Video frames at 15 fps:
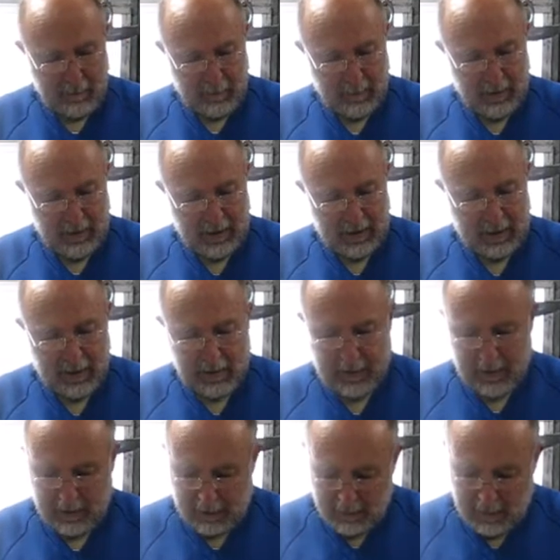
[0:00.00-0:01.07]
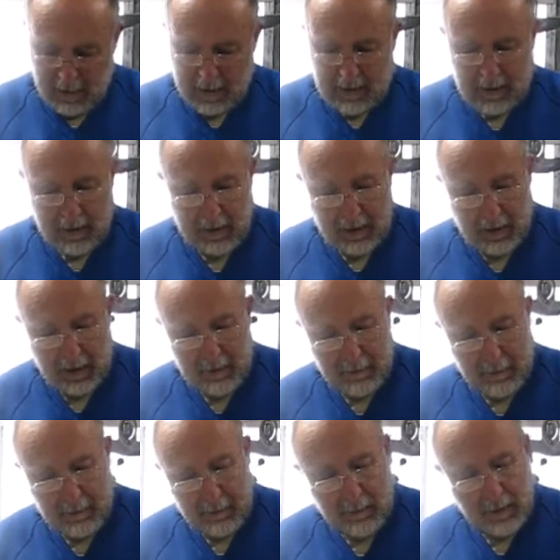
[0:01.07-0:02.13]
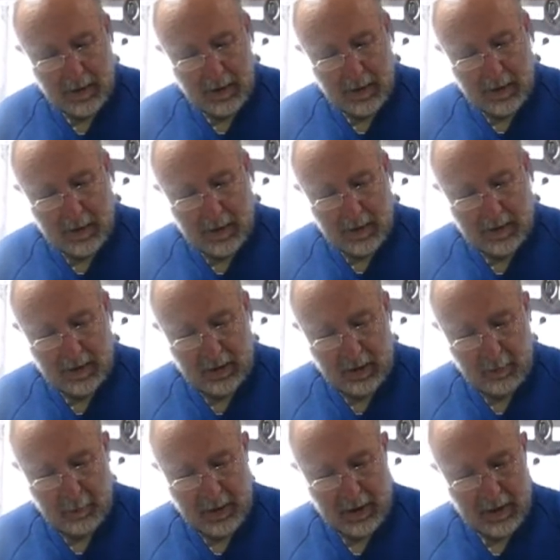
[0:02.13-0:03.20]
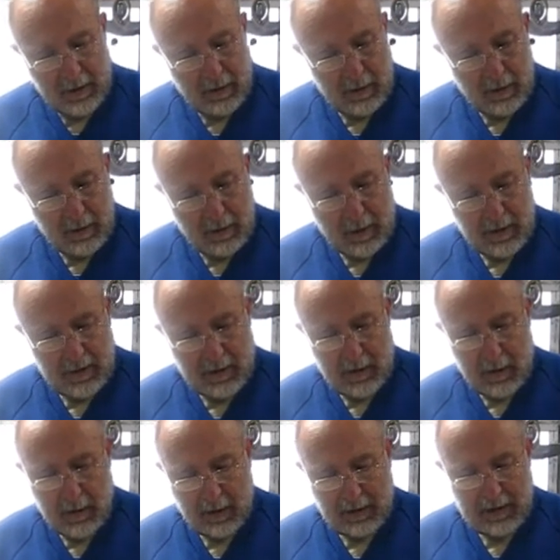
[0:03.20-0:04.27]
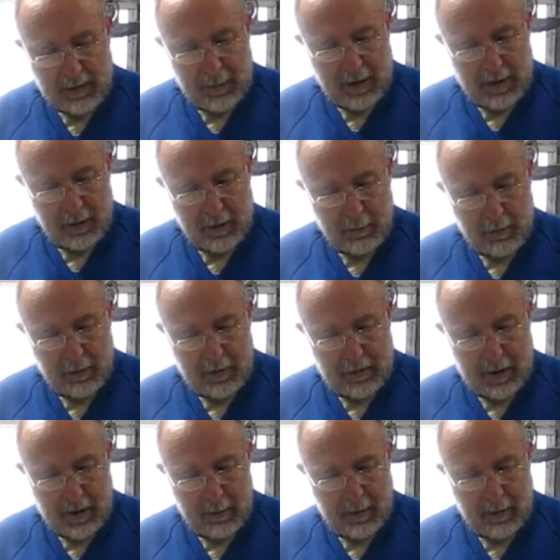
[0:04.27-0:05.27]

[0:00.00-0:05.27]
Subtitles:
pretty close to new. So there, it's a lot better. I could spend a lot more time